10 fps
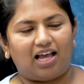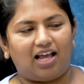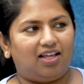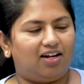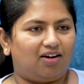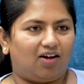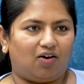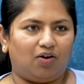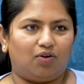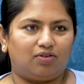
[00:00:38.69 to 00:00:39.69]
And then,
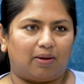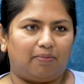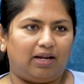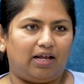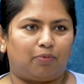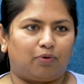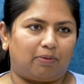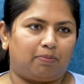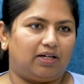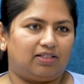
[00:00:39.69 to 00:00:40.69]
you know, somebody put
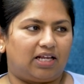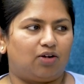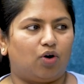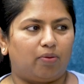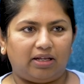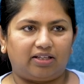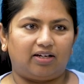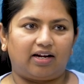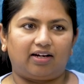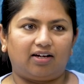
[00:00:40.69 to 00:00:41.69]
that person saying, go and meet the
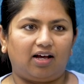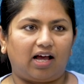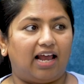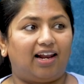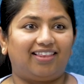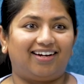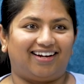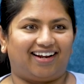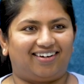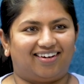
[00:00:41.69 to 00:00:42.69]
director. I like the
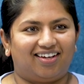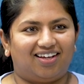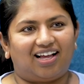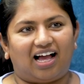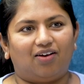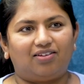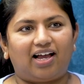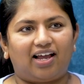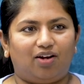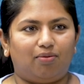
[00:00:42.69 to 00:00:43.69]
director. I was
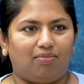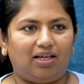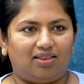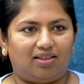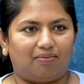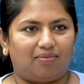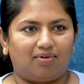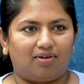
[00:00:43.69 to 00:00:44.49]
like, I need to meet them.